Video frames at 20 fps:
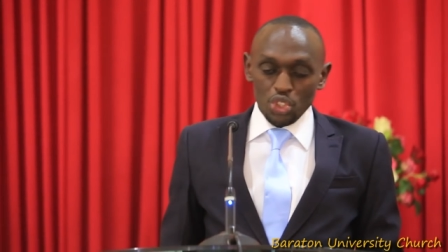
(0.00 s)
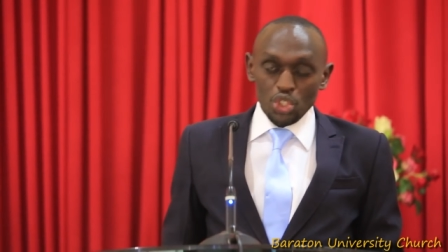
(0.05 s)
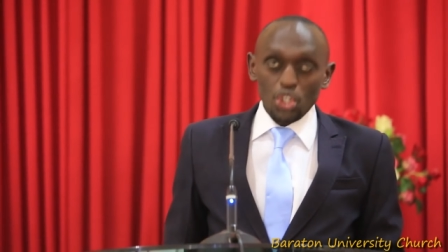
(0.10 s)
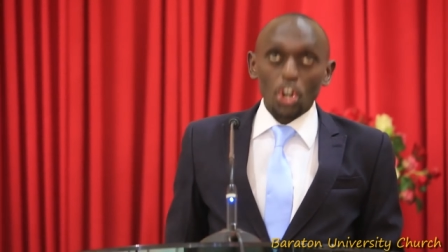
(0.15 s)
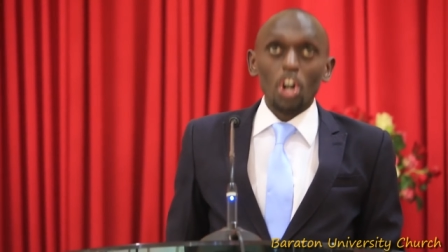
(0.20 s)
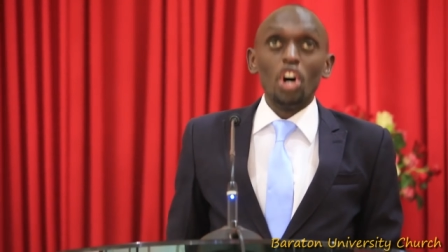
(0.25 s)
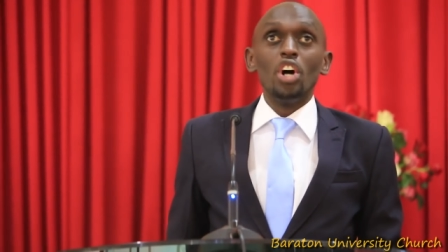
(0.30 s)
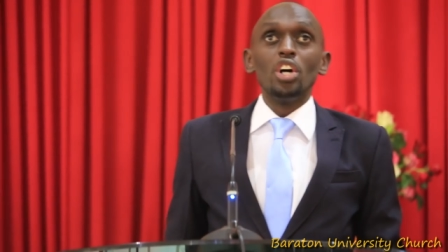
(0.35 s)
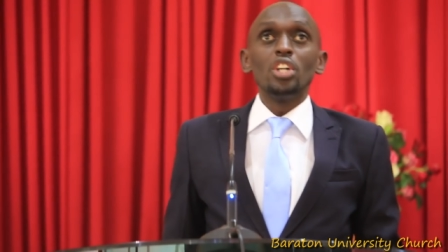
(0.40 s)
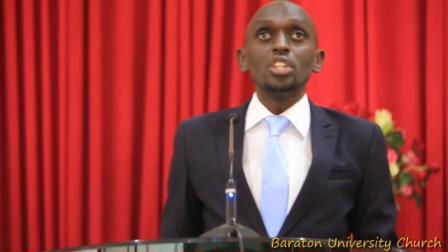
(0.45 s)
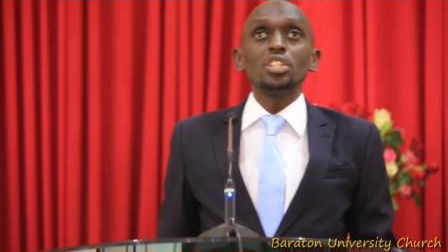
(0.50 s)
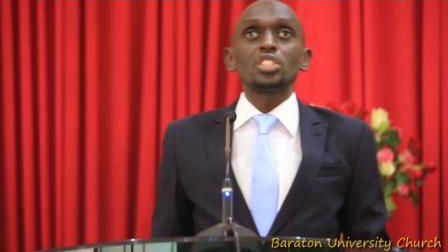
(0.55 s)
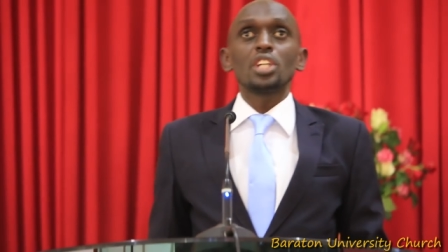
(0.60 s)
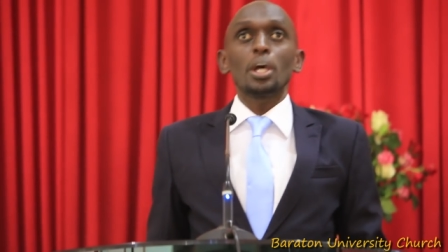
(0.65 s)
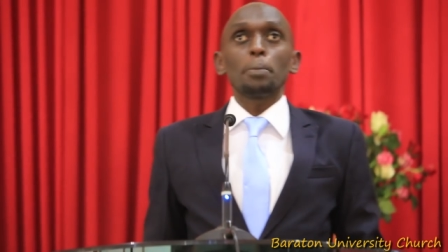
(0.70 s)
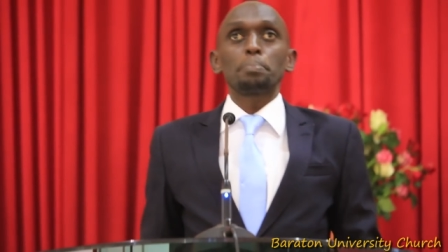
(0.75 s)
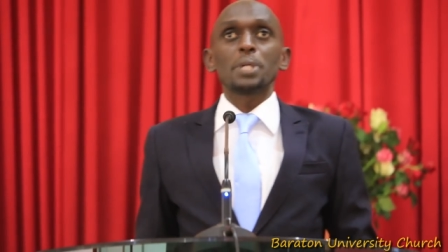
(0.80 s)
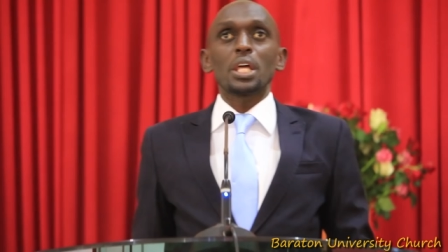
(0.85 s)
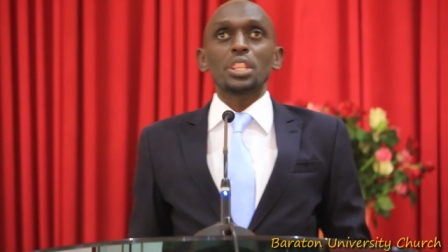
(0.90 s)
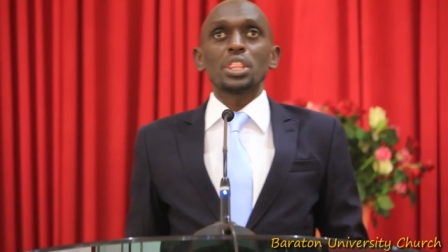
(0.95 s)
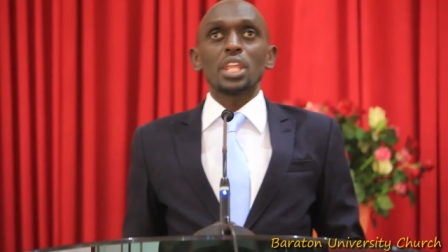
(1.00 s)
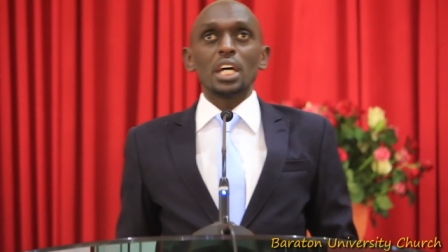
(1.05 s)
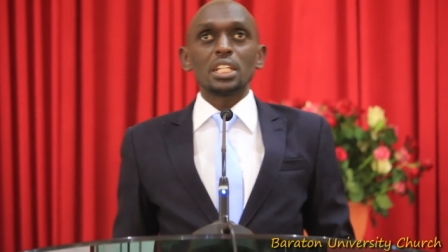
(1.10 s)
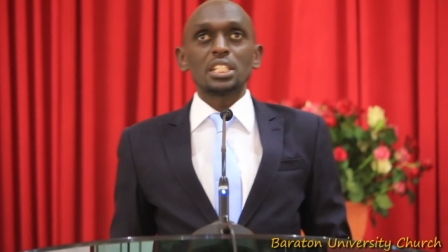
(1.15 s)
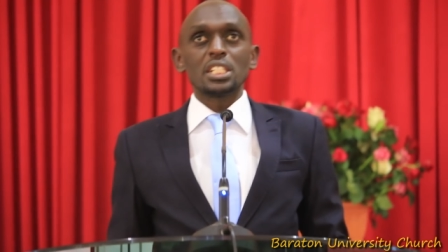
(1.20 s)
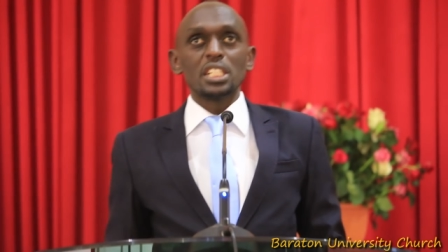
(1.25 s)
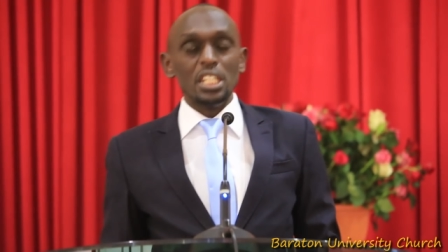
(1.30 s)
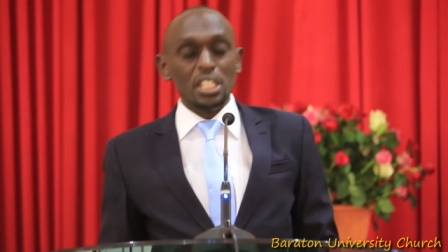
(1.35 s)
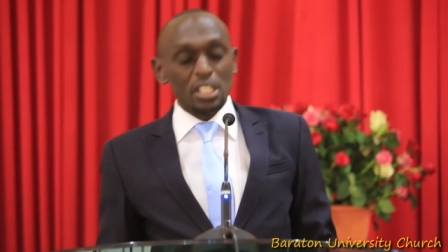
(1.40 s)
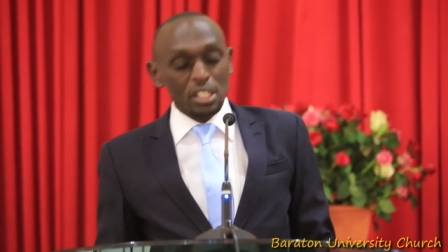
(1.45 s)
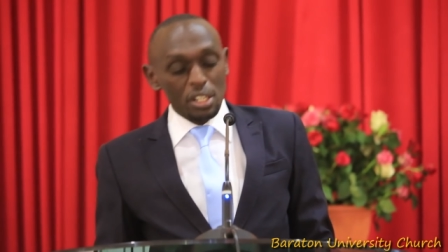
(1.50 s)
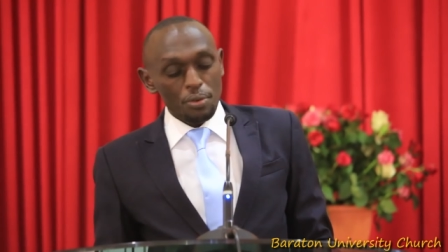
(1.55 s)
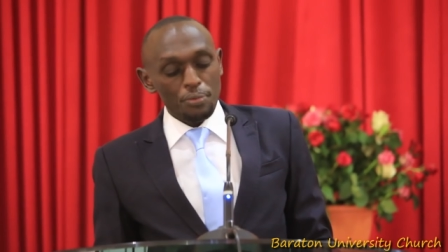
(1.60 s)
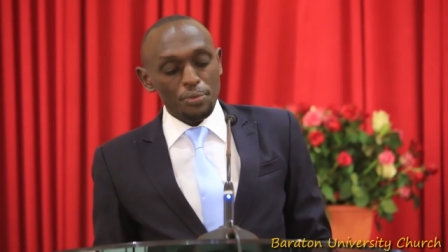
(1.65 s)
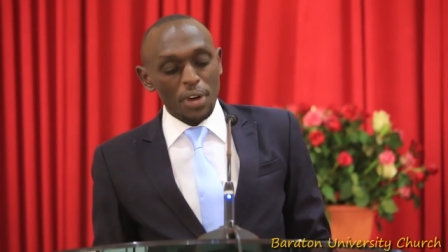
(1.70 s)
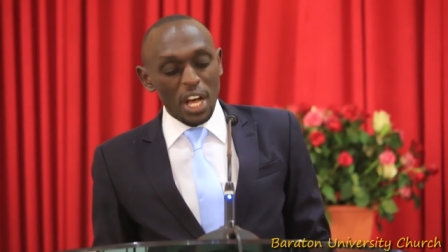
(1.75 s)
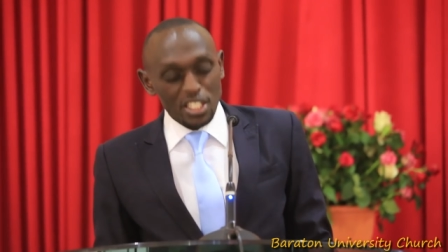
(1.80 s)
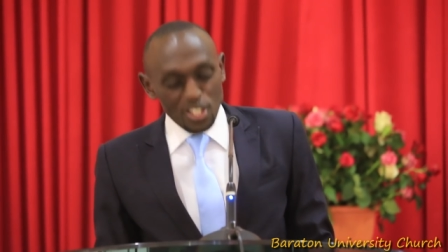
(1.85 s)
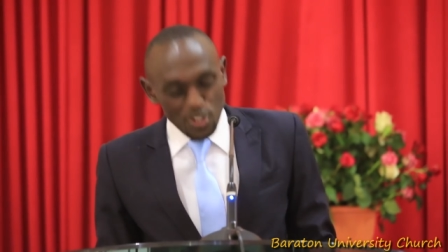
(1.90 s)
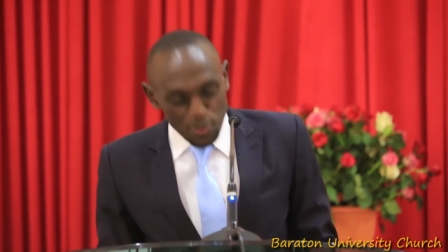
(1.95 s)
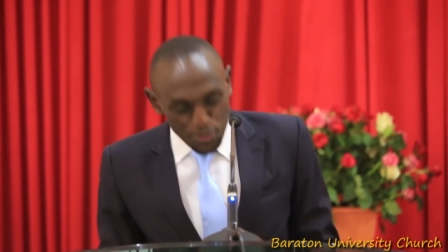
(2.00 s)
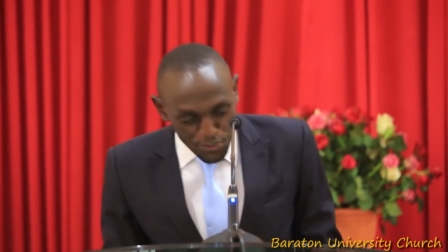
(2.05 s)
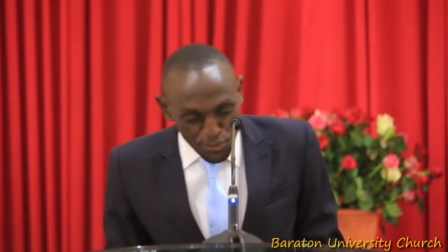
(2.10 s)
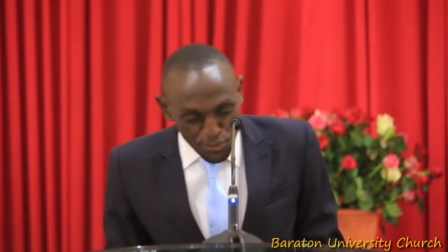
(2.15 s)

John chapter 13, verse